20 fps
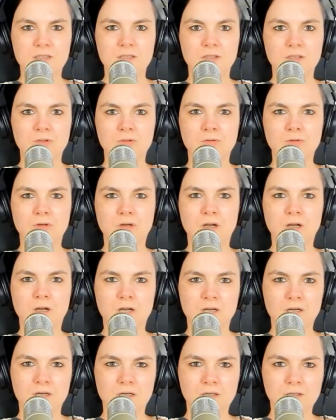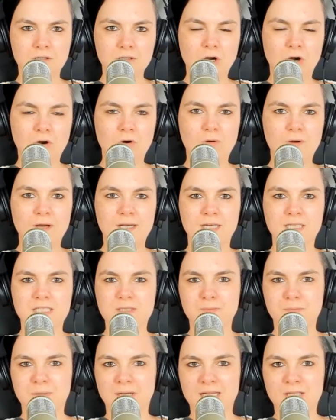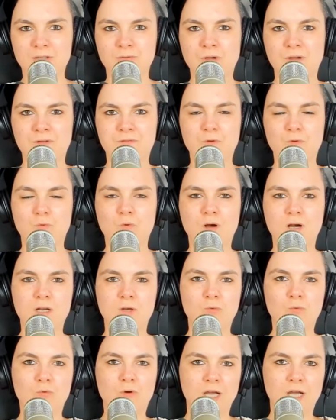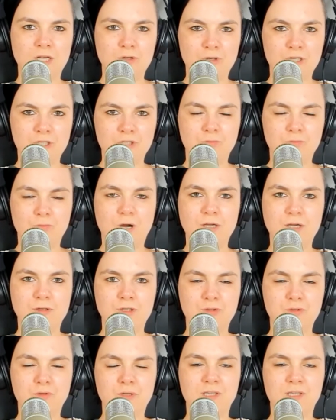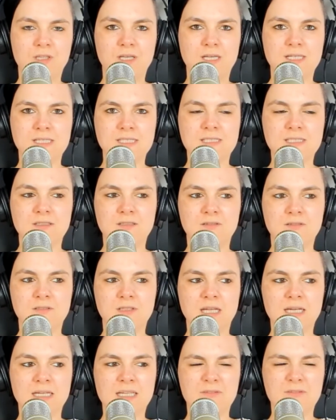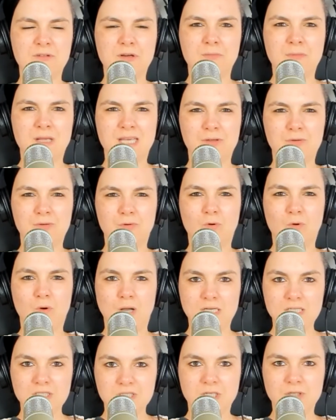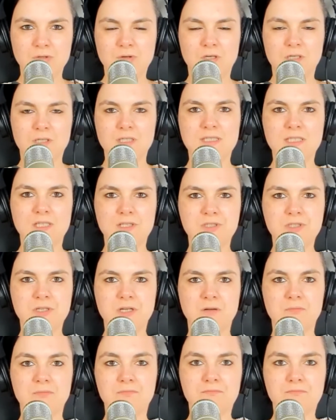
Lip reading: to go and explain to everyone why you're doing this? Did it ever make you question your decision?